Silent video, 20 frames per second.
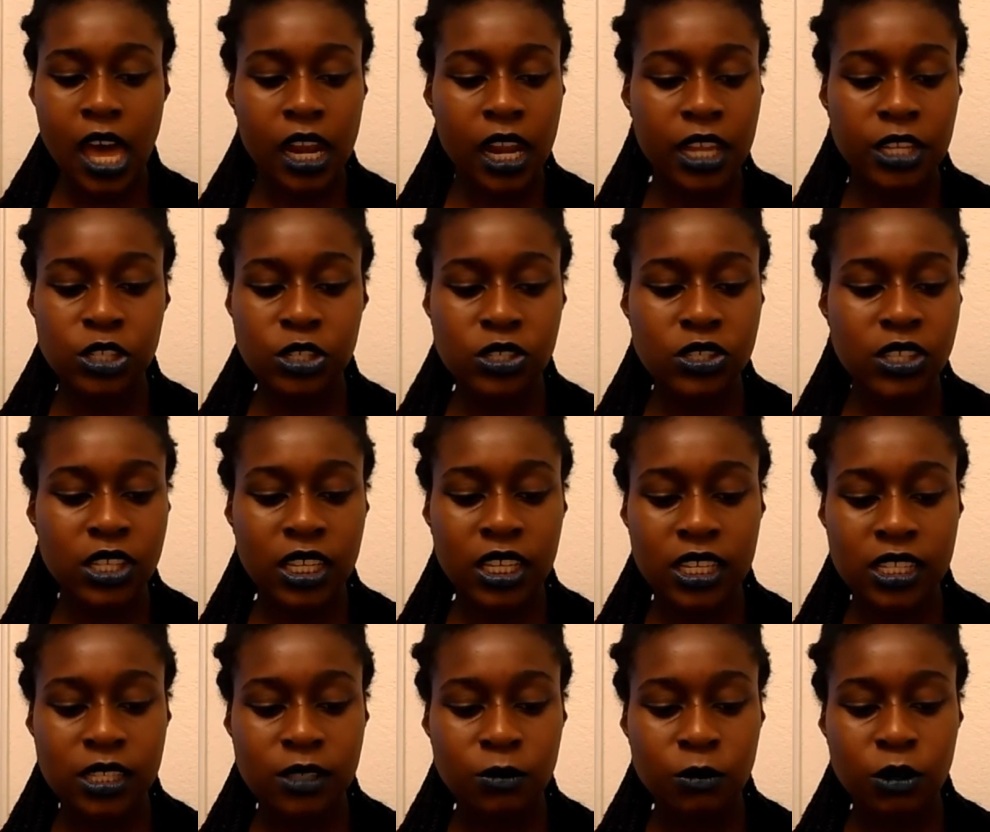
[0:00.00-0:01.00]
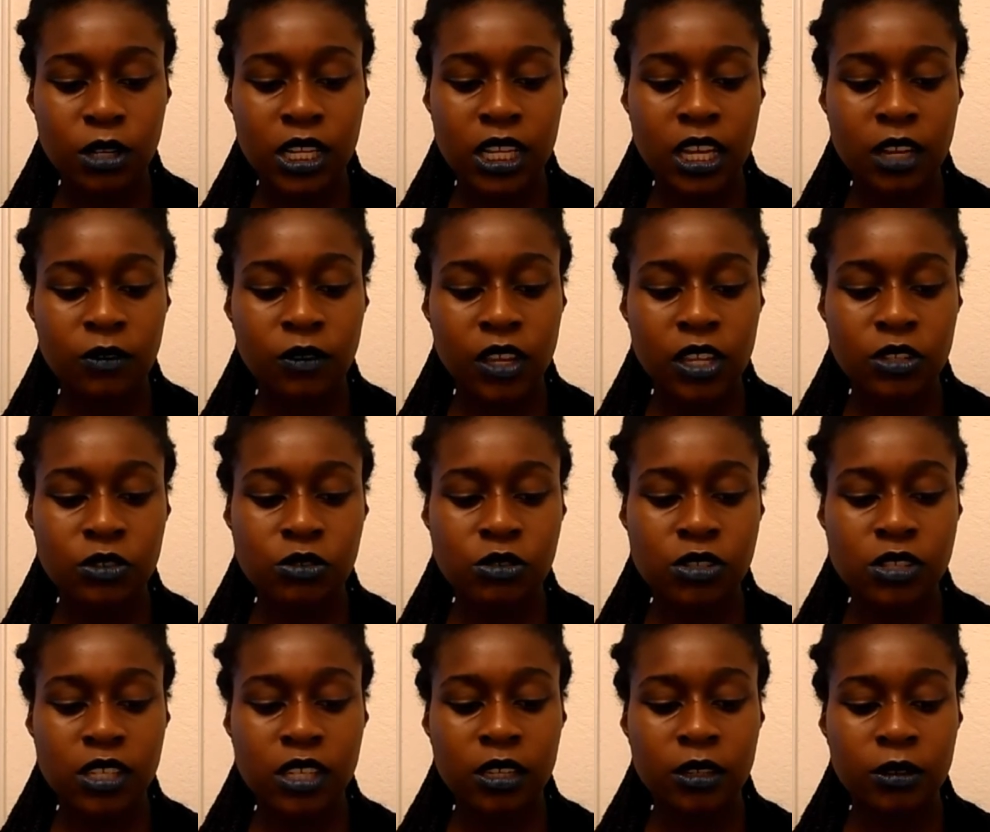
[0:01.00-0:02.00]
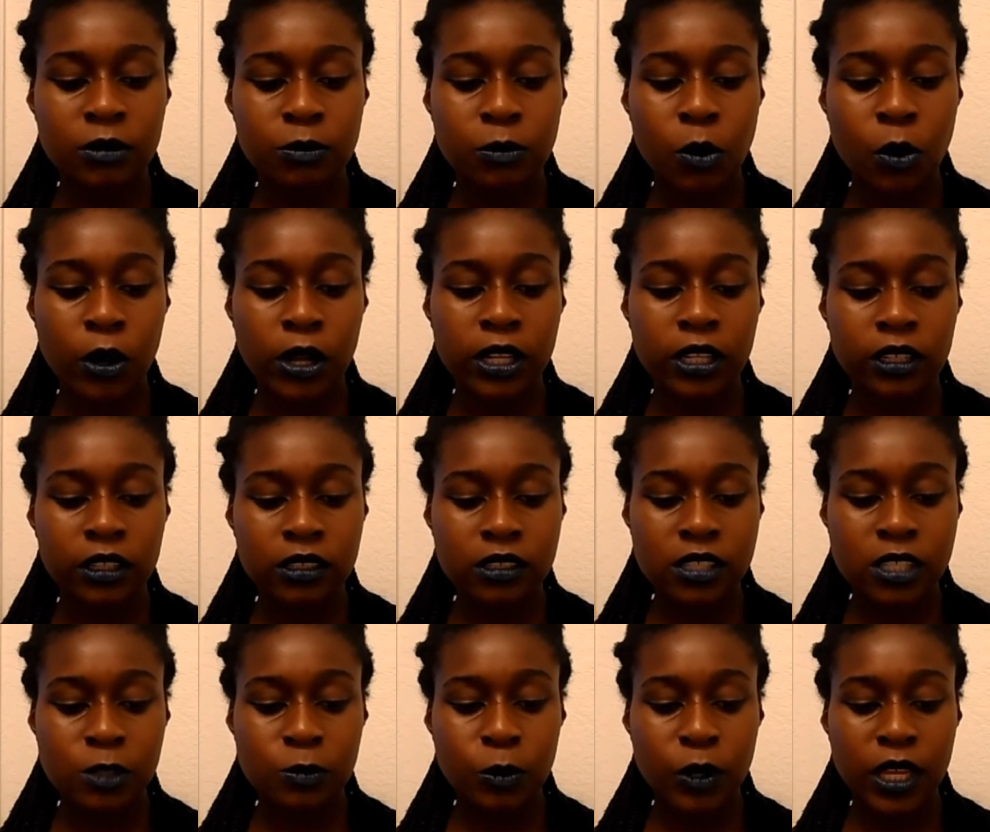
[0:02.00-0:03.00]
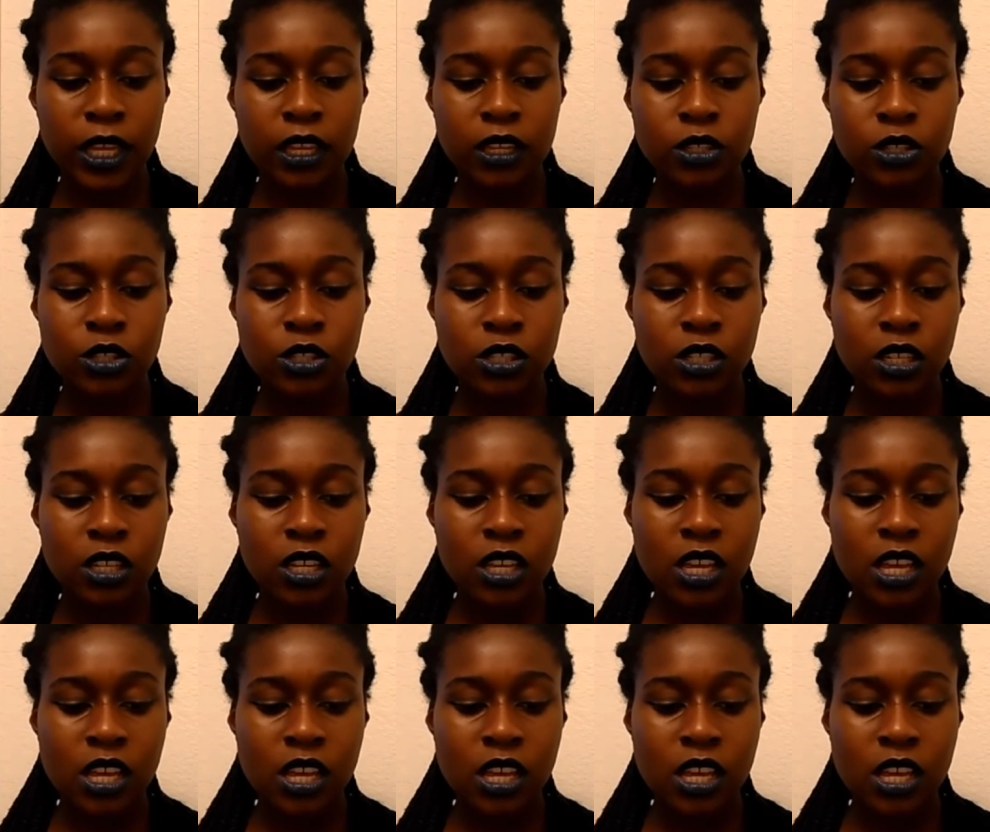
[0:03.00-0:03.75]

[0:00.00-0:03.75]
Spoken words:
and I just think it's a really kind of interesting, poignant speech,